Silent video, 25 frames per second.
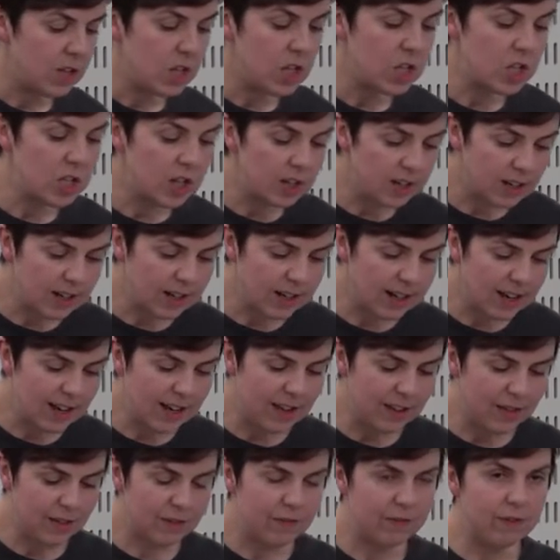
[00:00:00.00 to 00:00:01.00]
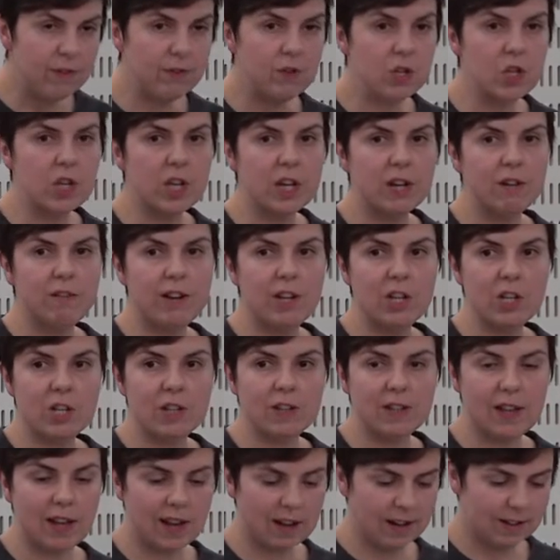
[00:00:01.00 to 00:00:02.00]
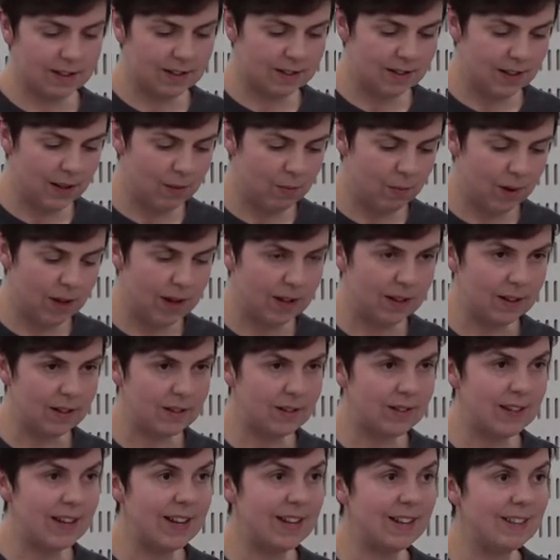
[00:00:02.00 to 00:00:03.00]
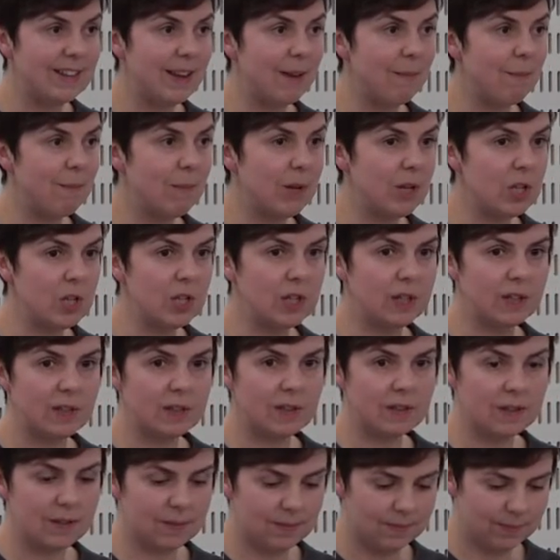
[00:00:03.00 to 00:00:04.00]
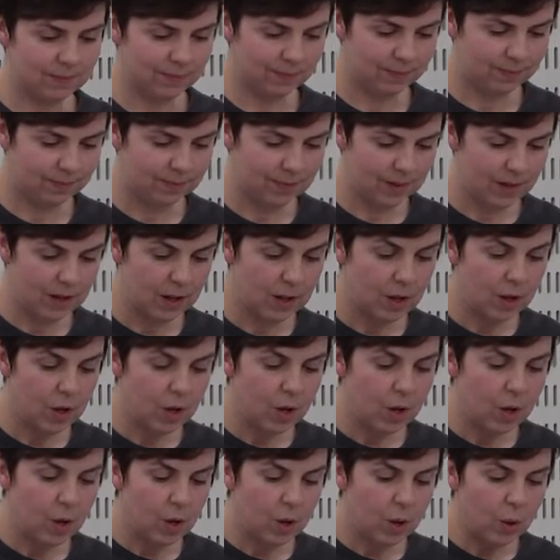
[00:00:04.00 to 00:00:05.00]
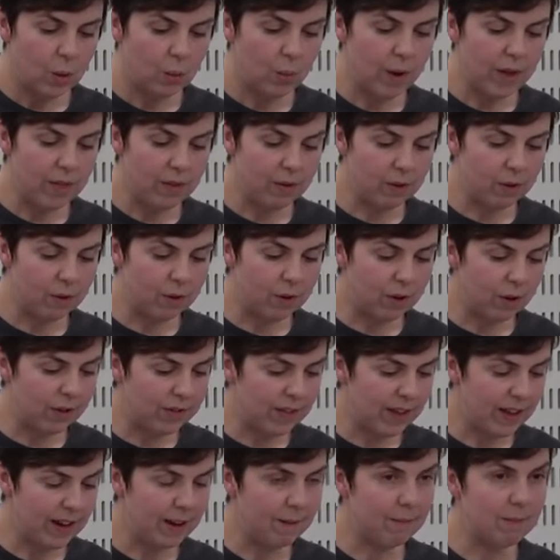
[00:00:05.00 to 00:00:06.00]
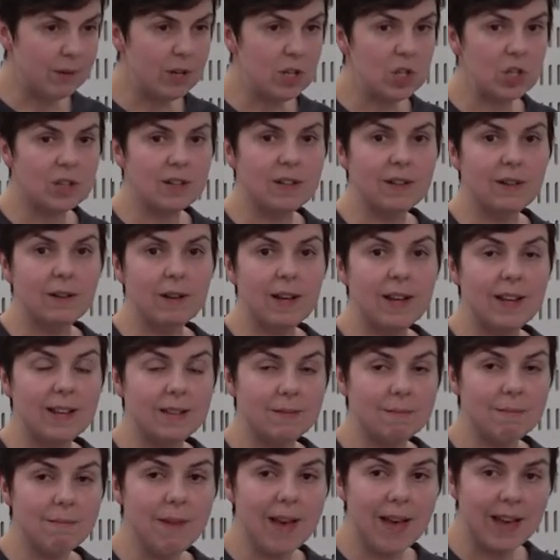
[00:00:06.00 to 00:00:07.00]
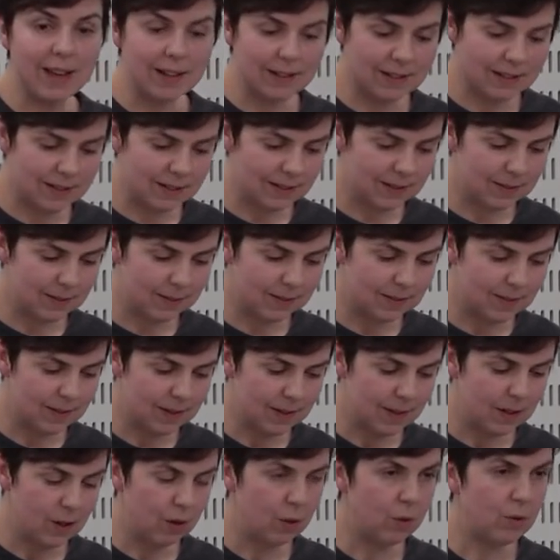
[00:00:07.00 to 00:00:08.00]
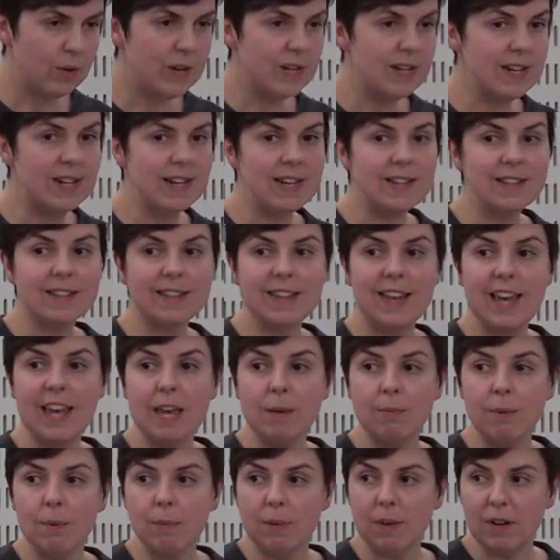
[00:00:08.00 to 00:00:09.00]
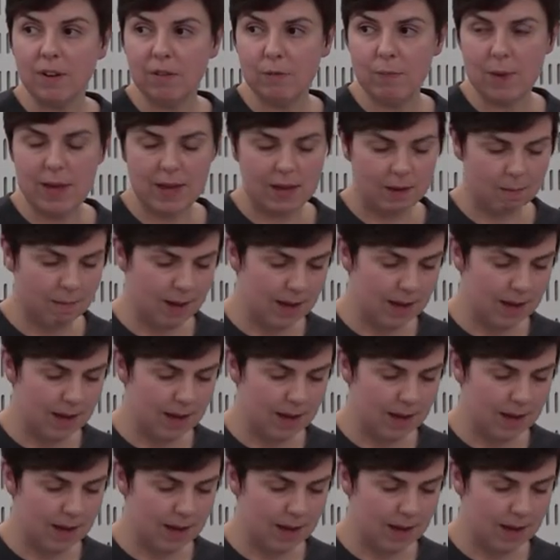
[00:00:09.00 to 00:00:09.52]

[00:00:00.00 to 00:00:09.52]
Certainly, the Future Generations Act in Wales is ambitious. Whether or not that ambition is met, or indeed is capable of being